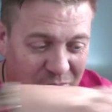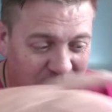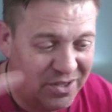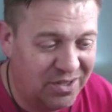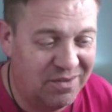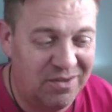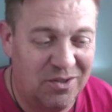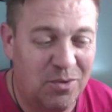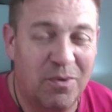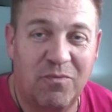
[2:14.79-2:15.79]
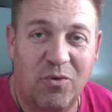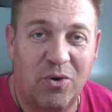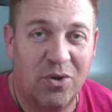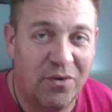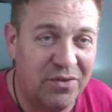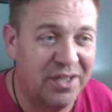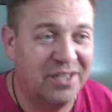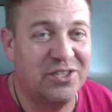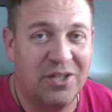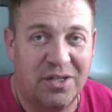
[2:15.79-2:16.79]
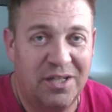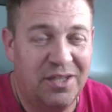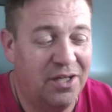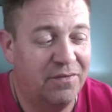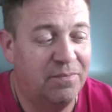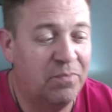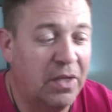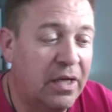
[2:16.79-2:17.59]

put the aluminum foil over everything, and stuck it in the oven.